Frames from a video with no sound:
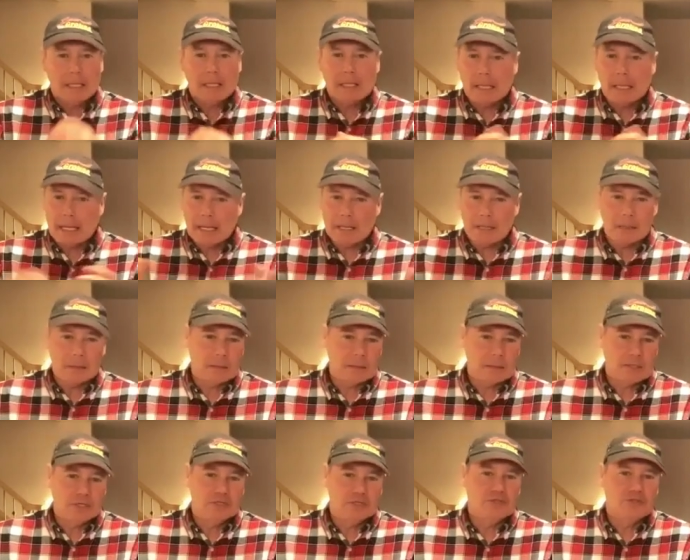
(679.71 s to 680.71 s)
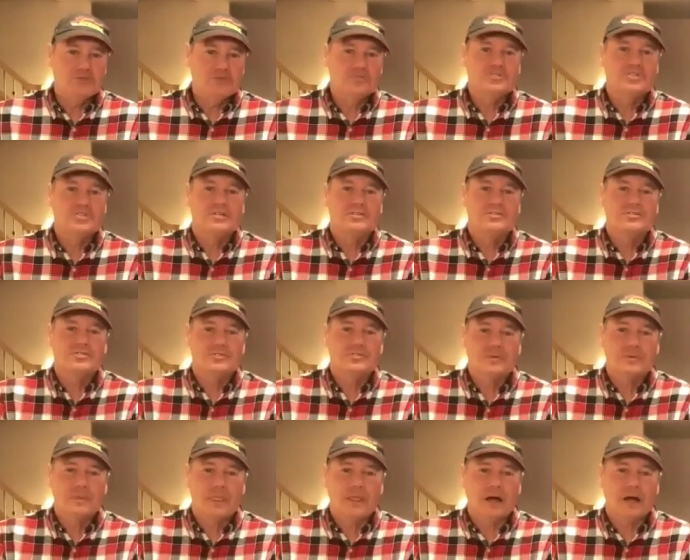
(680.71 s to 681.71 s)
Now, the good news
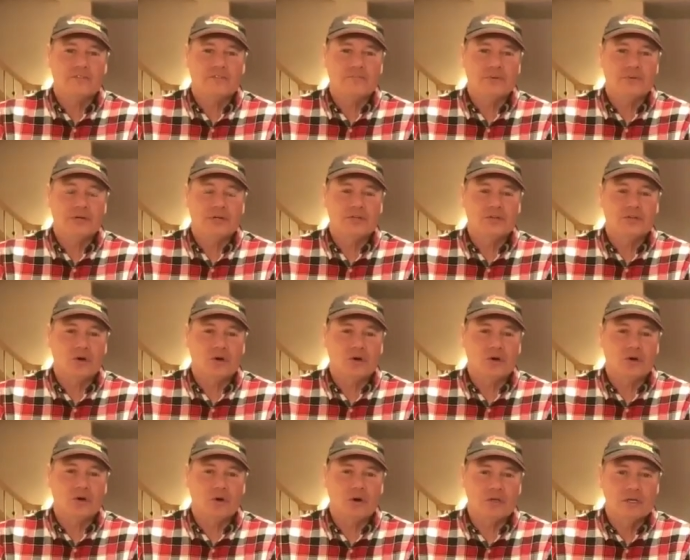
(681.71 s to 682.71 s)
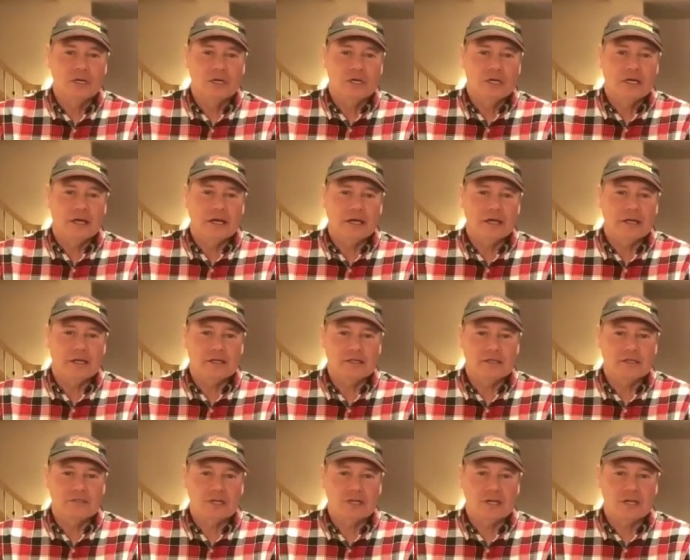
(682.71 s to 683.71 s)
is I've been on
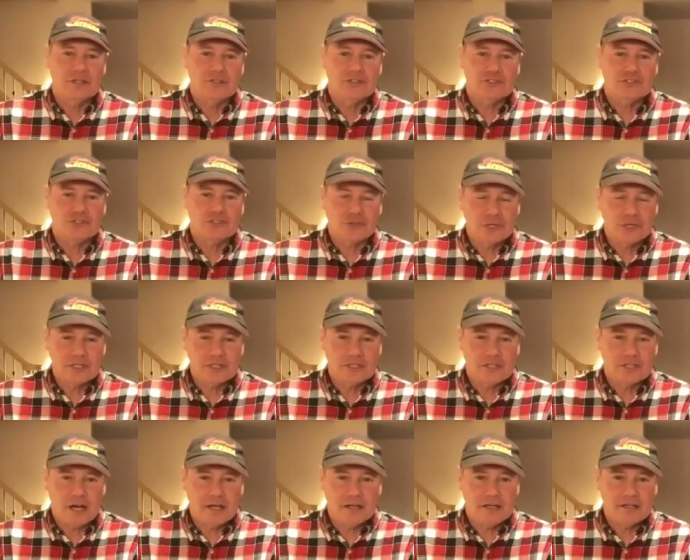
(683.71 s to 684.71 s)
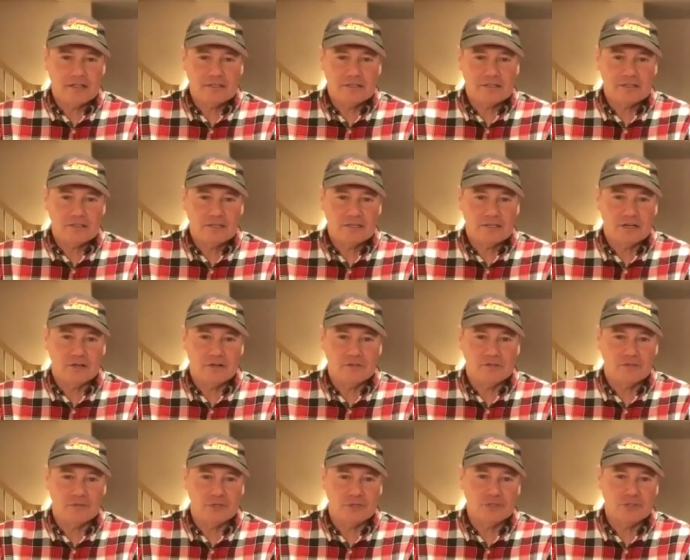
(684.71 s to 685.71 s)
a strict diet
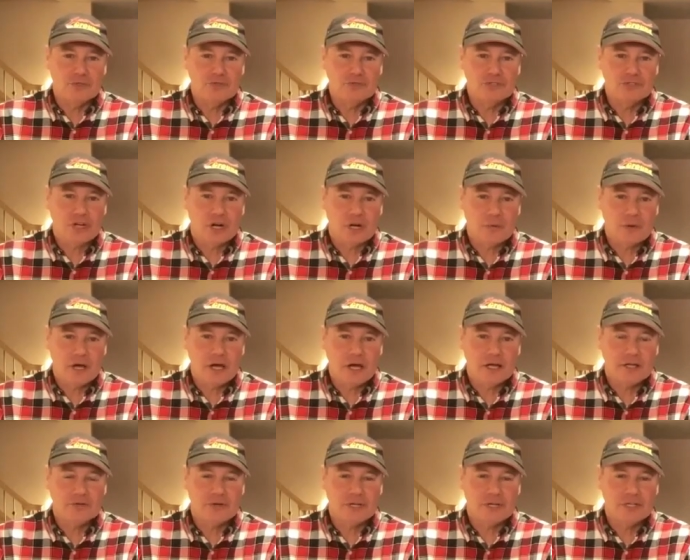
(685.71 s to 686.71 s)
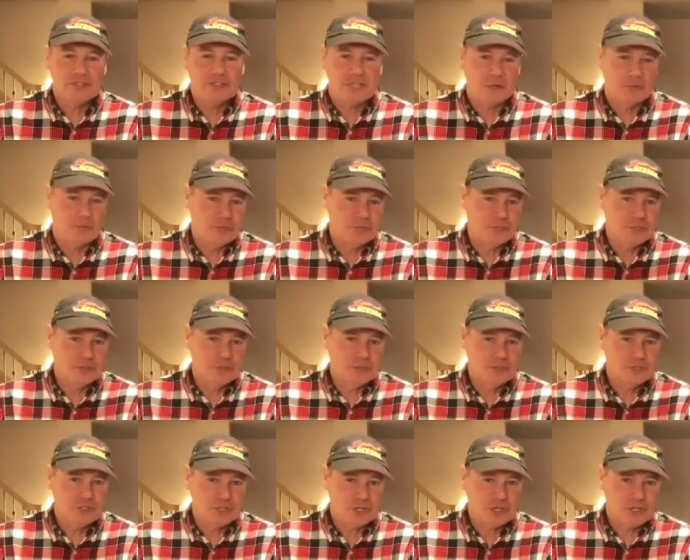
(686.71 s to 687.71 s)
of reduced carbohydrates and reduced
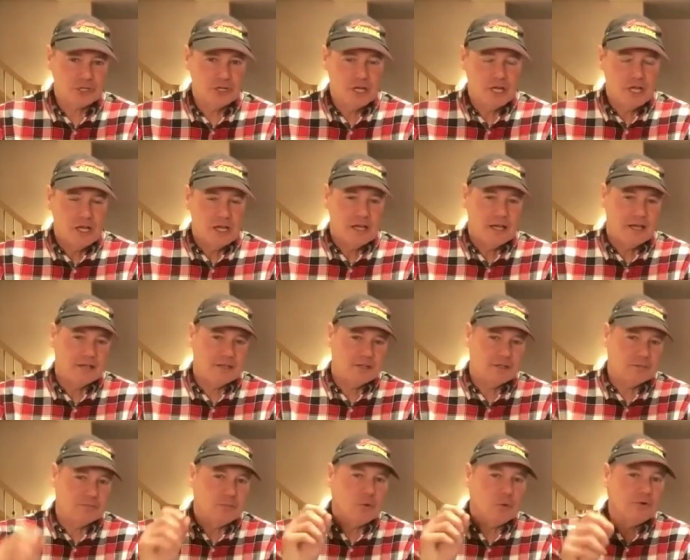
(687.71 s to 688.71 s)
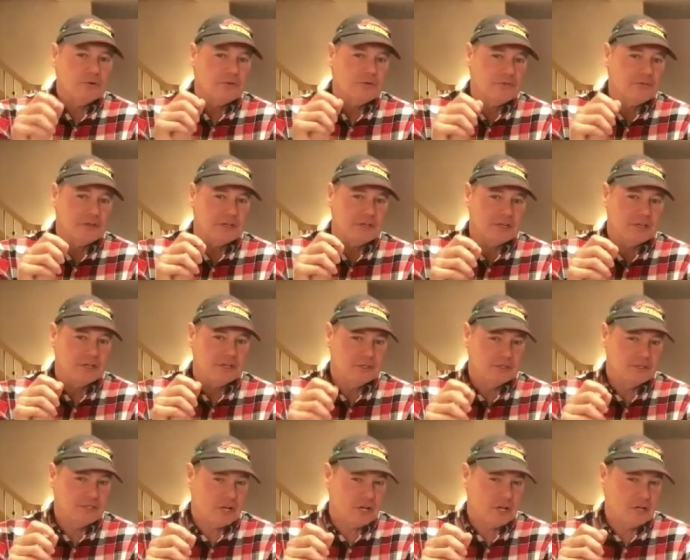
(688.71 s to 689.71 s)
sugar. And the important thing here,
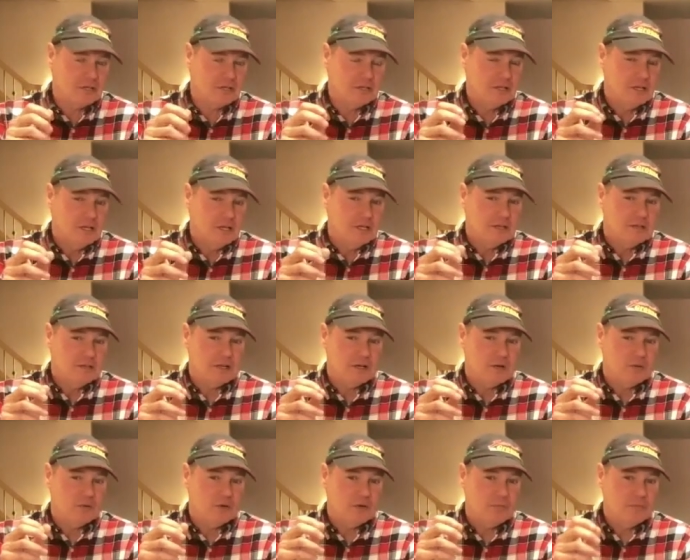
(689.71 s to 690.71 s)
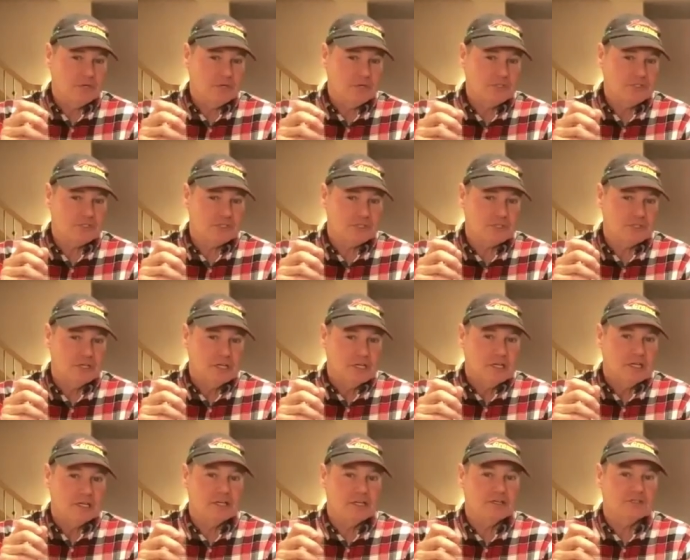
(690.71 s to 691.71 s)
John, that I want to mention
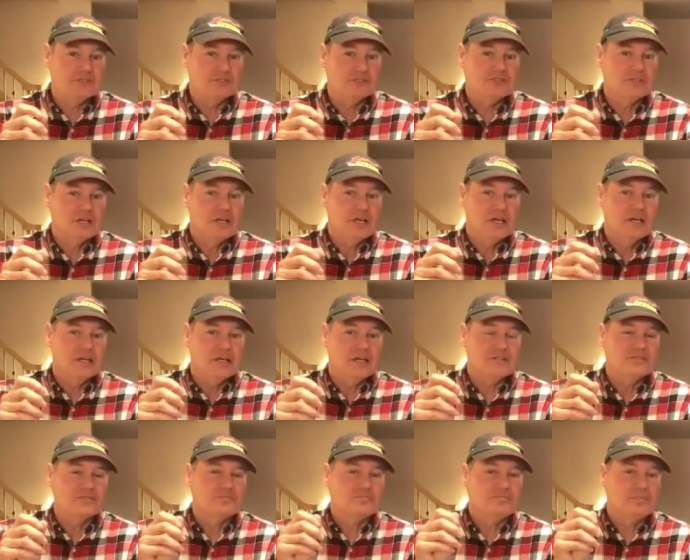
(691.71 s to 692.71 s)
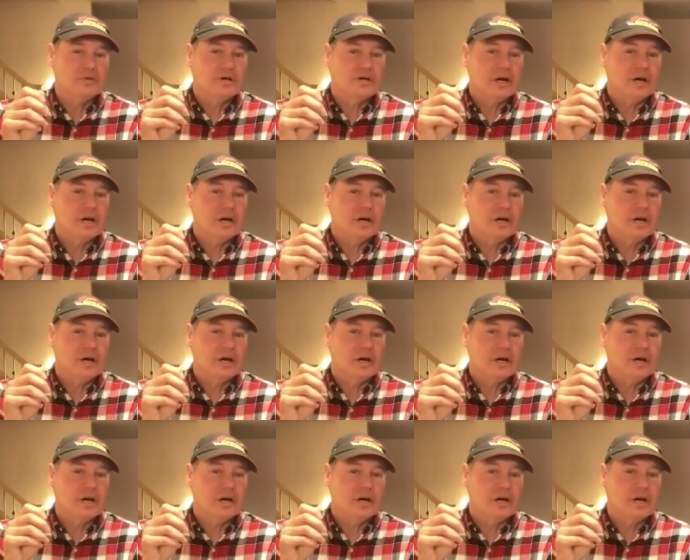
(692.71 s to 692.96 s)
is it's